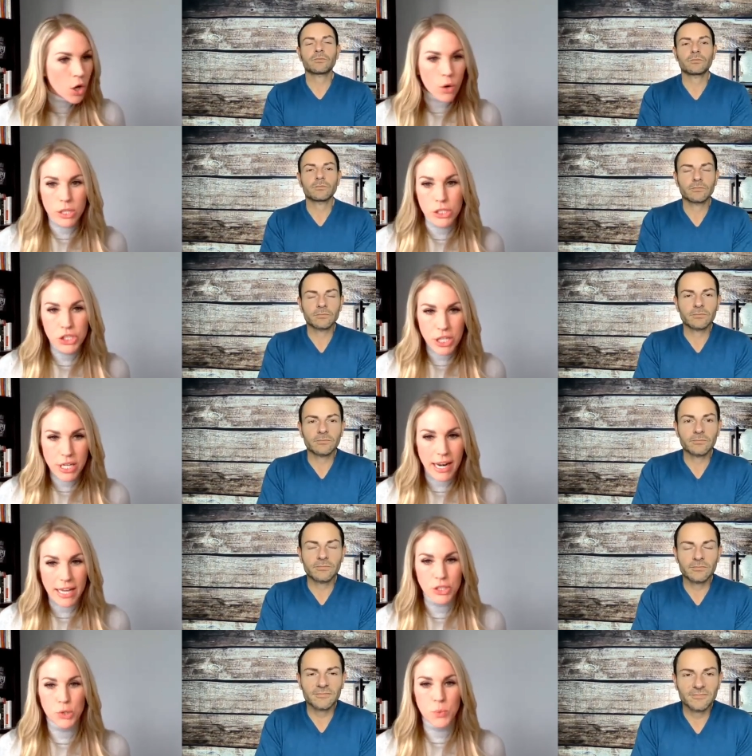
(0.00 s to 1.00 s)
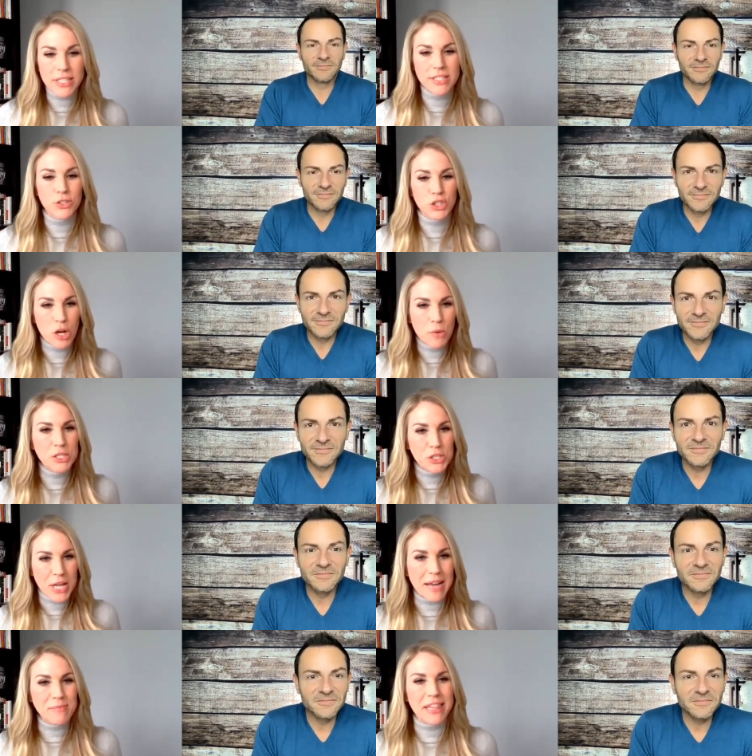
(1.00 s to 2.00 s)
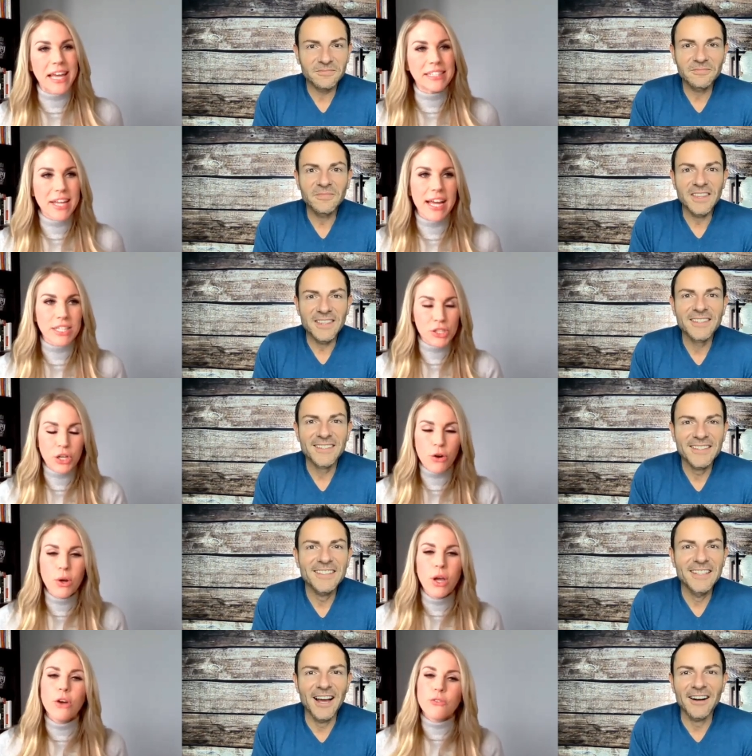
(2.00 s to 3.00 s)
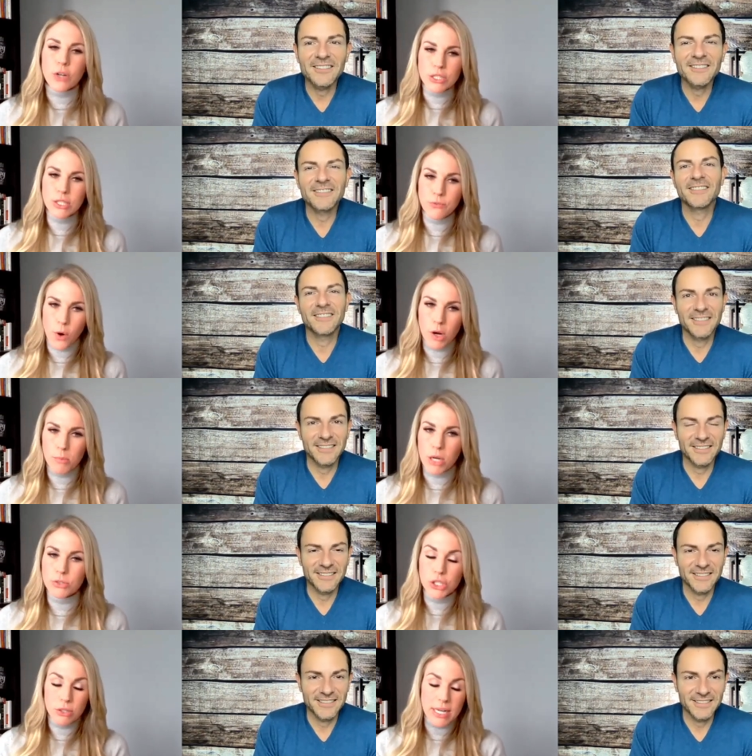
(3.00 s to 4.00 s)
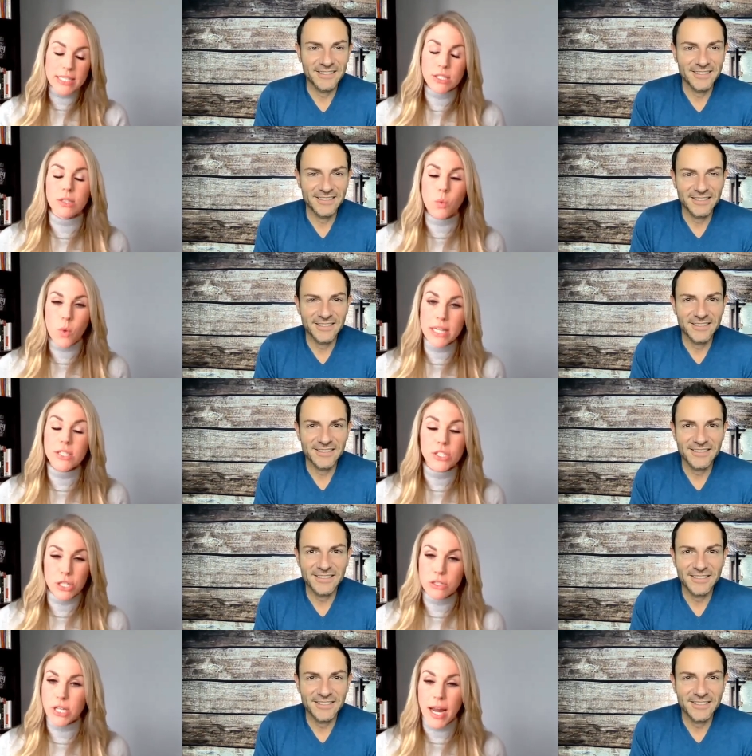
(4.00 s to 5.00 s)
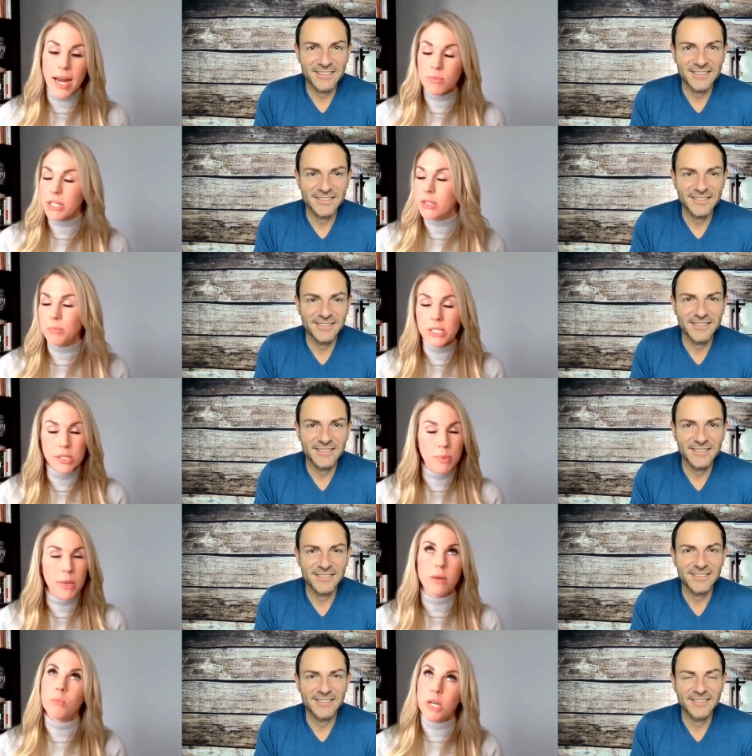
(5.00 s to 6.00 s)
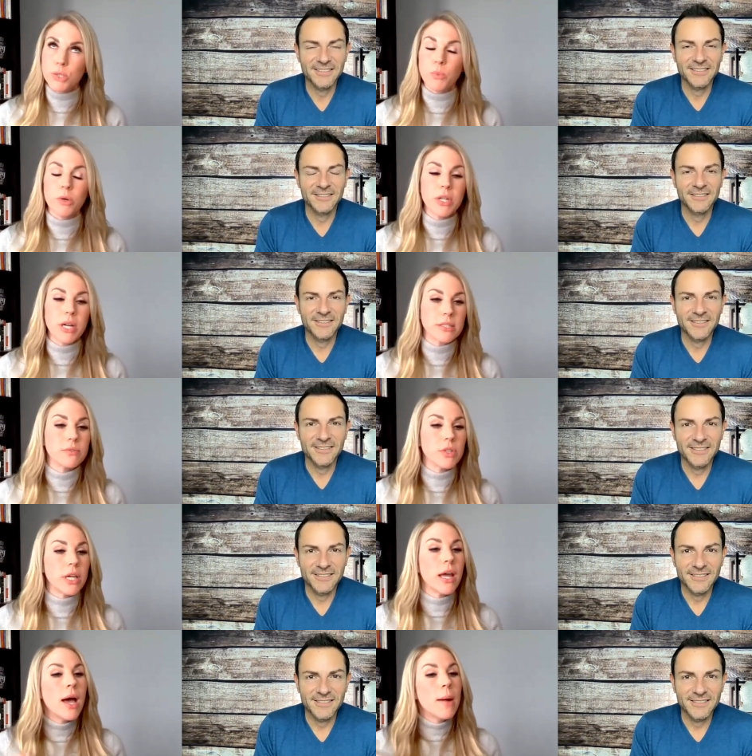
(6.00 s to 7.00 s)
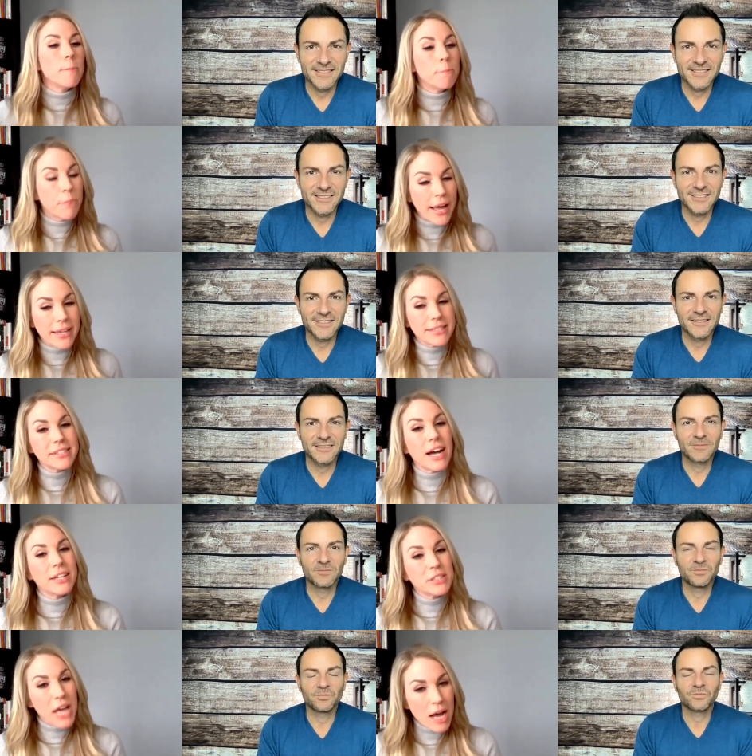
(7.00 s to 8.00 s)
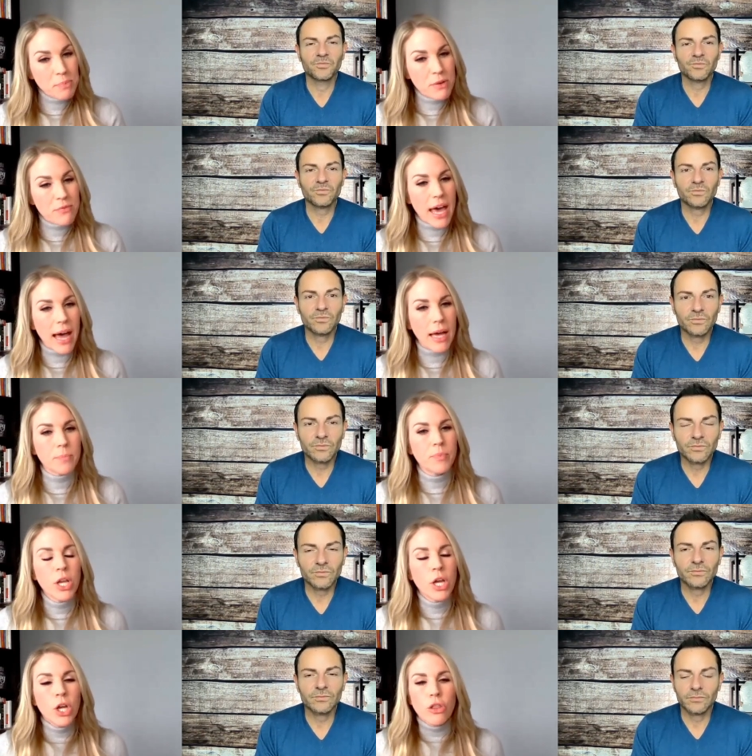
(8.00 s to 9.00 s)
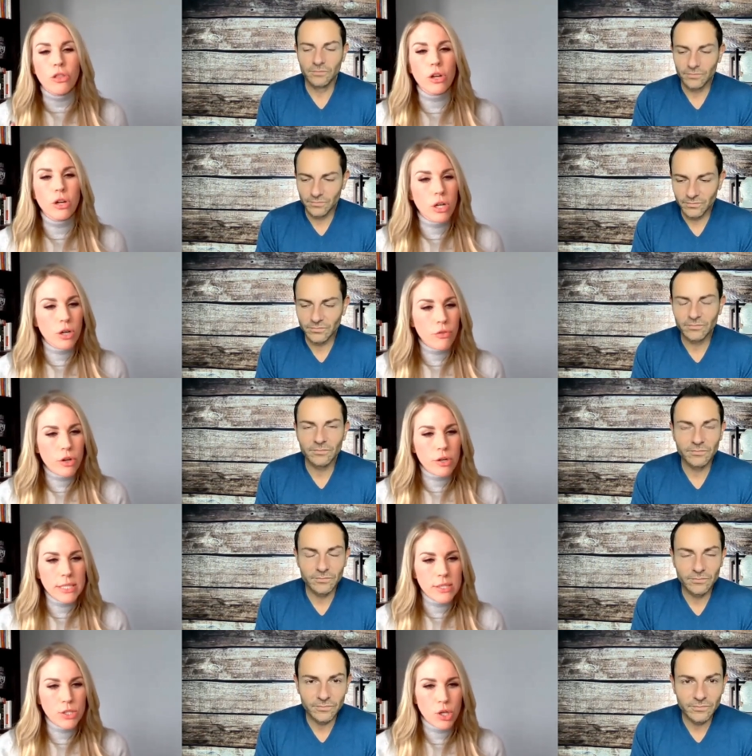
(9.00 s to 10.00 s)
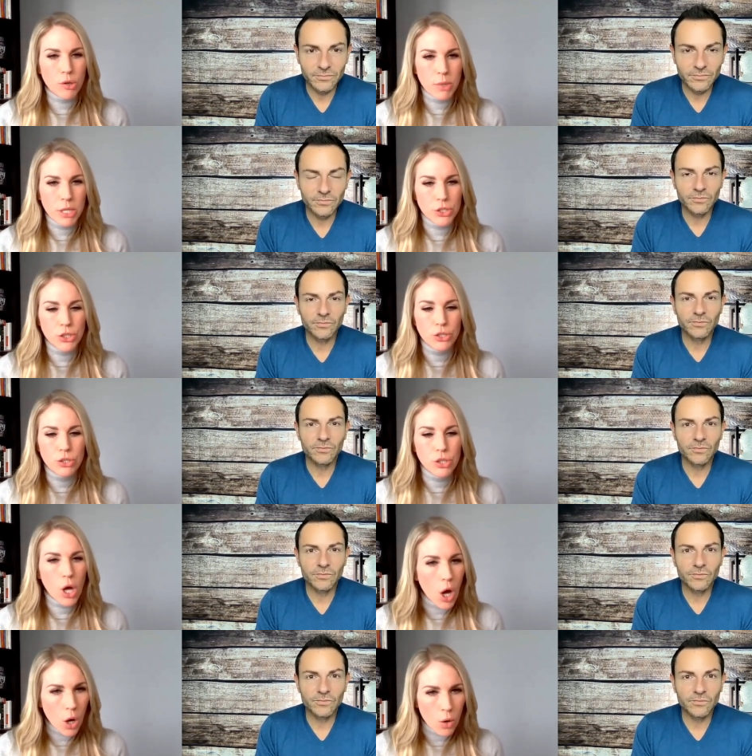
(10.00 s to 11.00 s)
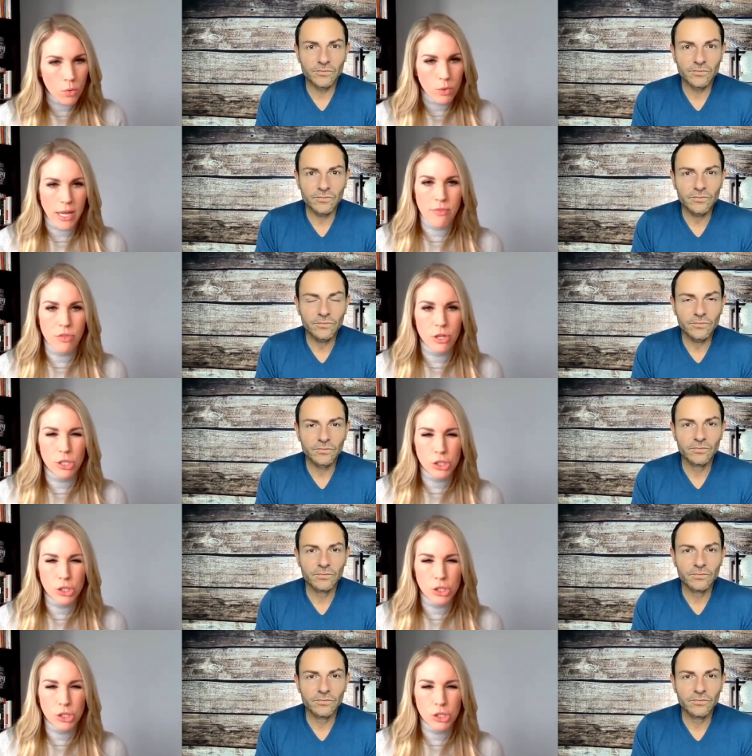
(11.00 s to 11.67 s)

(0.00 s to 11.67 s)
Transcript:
Speaker 1: holy shit, I just wasted so much time on that tech. So, yeah. first and foremost, you guys are wasting your time that could be spent much more productively. But on top of that, there there is so much tone and there